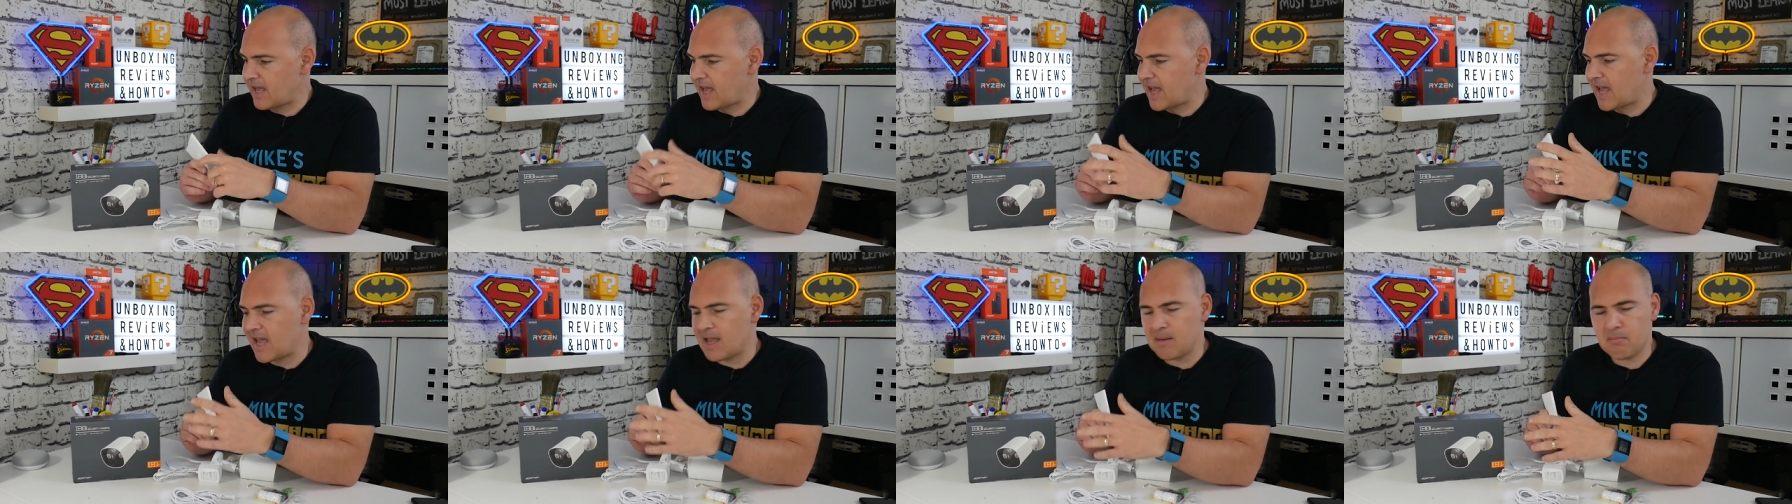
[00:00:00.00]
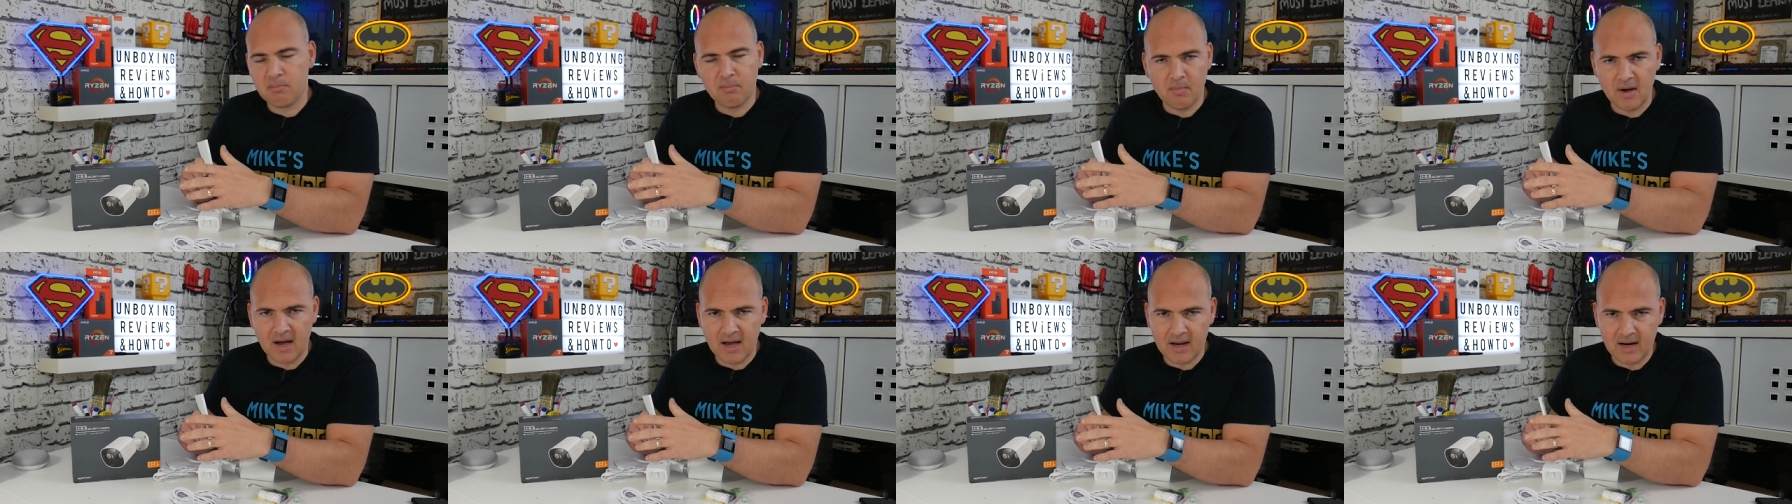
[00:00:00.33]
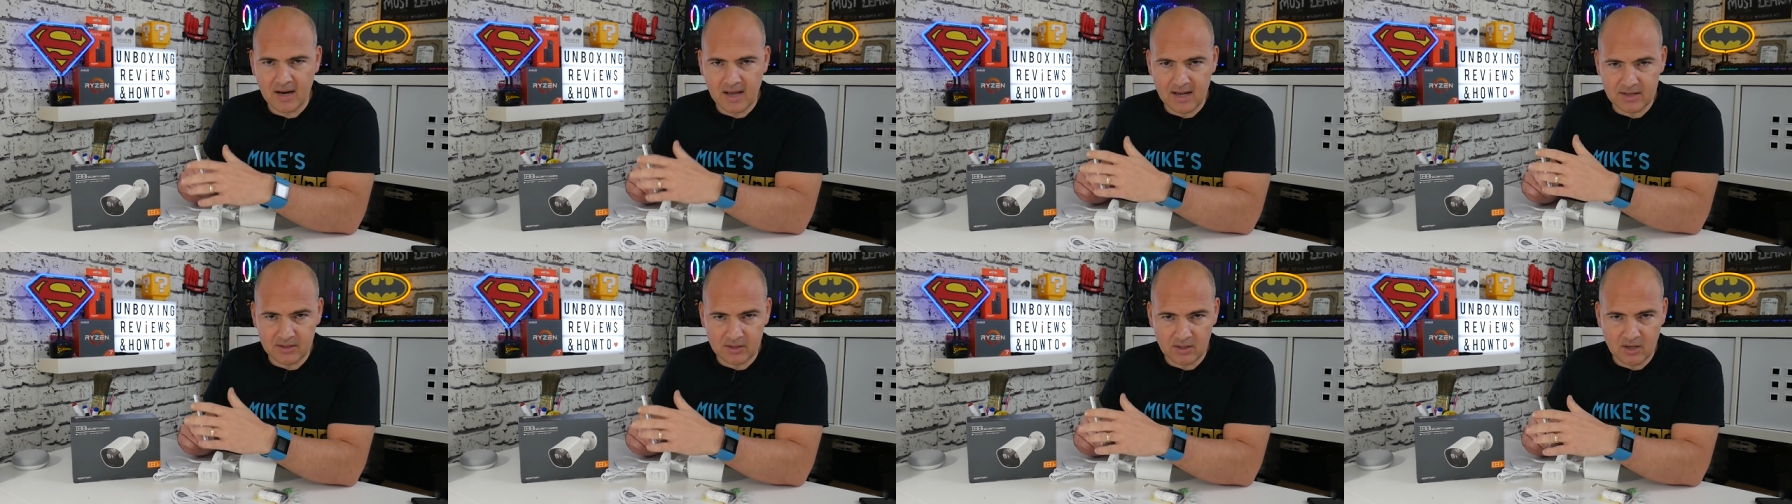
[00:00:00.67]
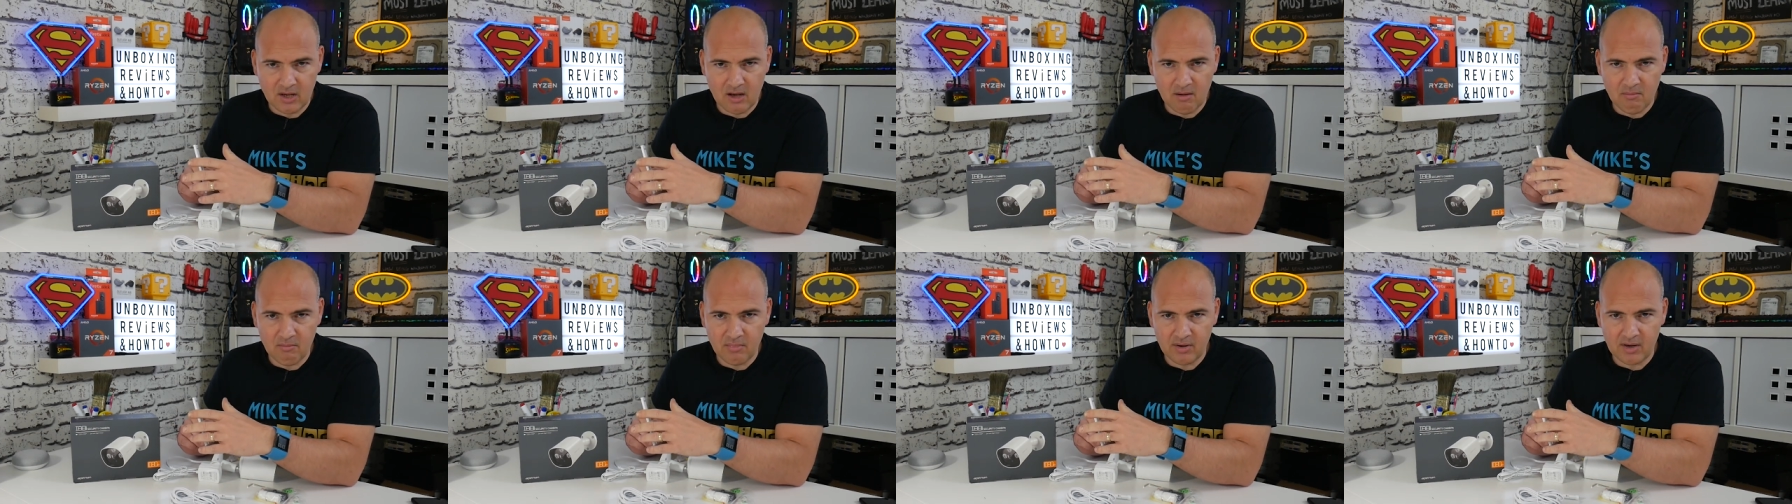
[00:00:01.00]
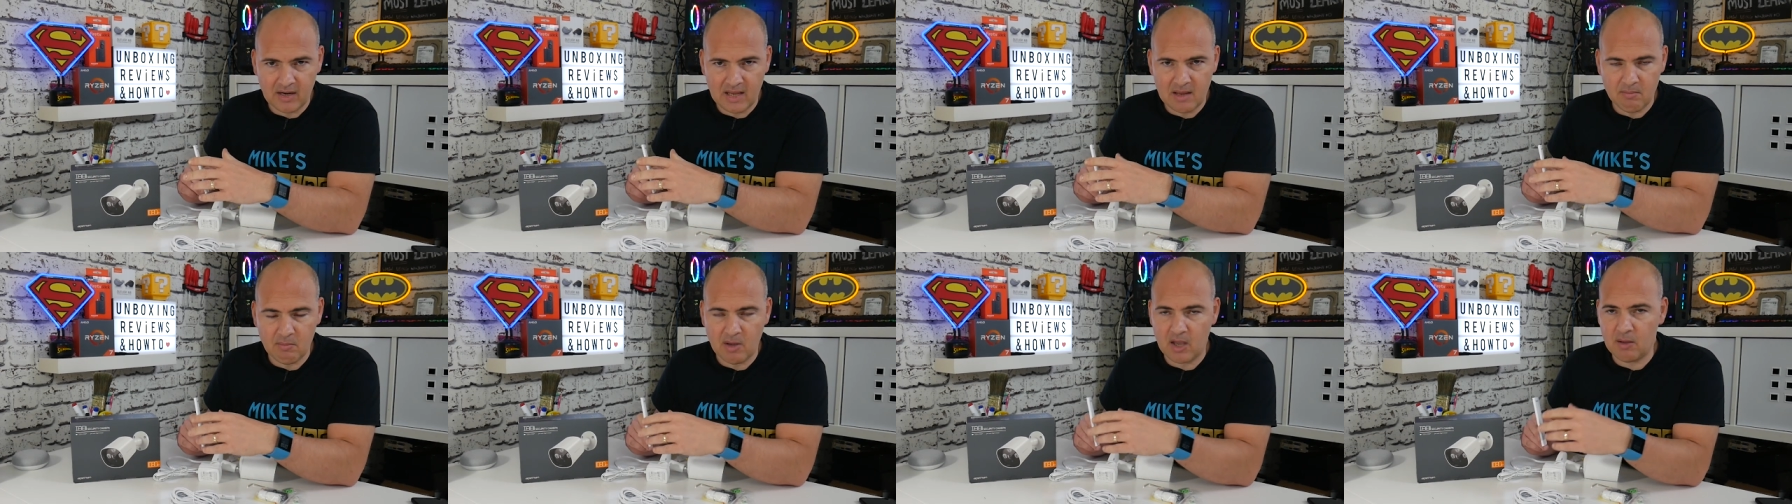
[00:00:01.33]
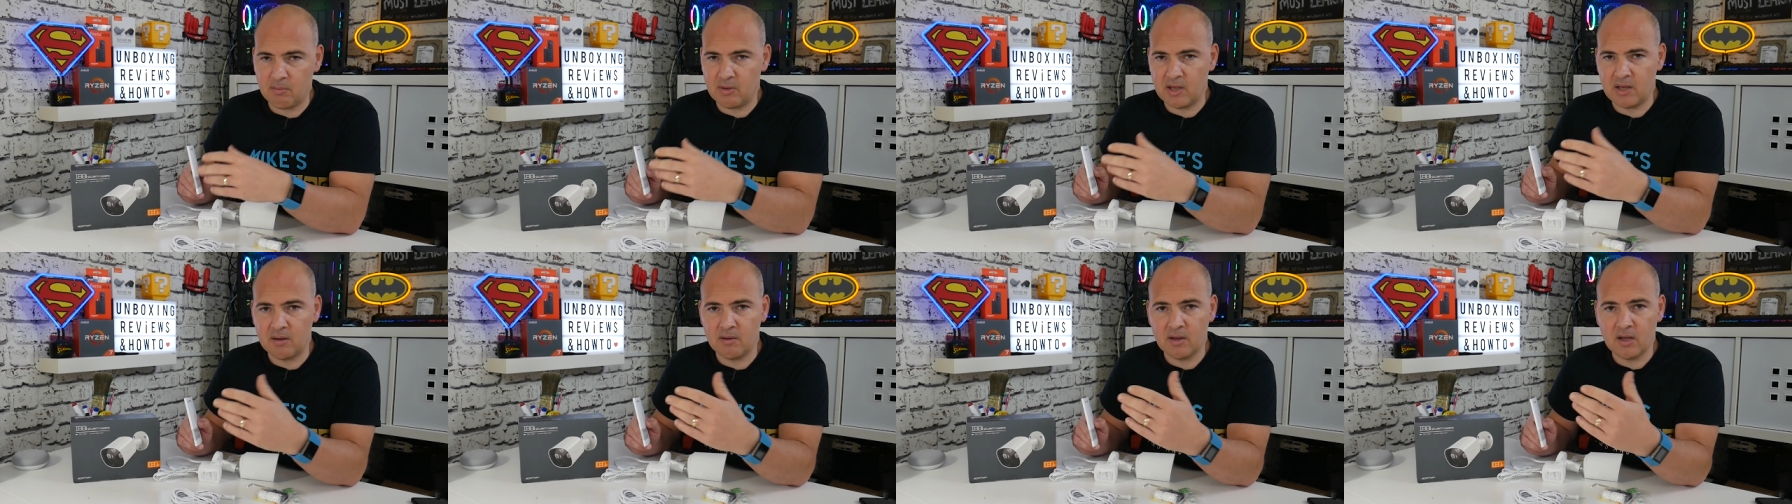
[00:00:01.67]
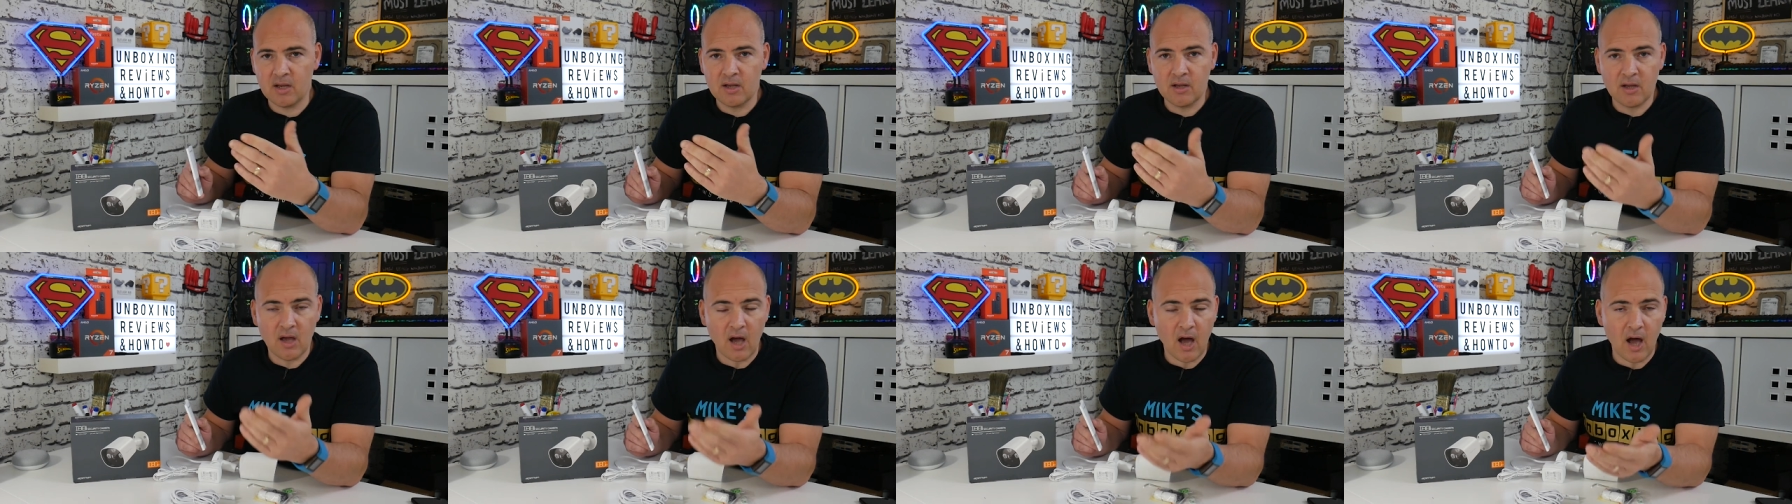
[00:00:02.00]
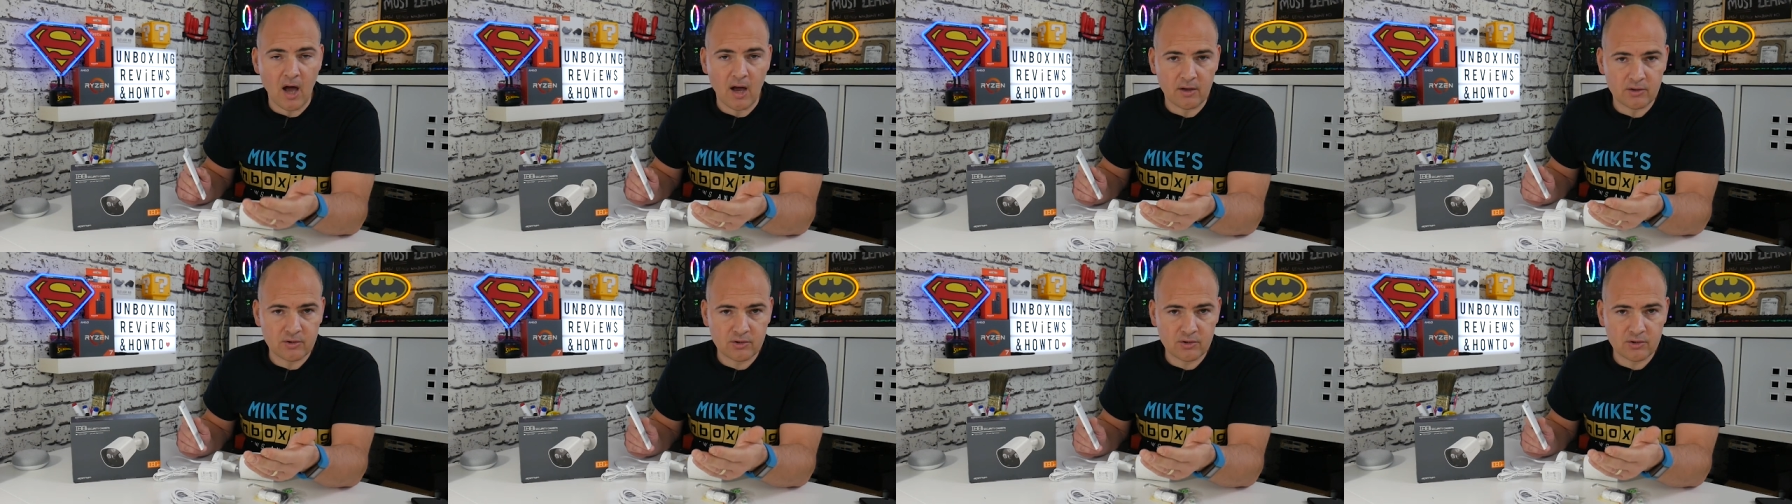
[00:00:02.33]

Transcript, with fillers: Apeman as a company, maybe uh,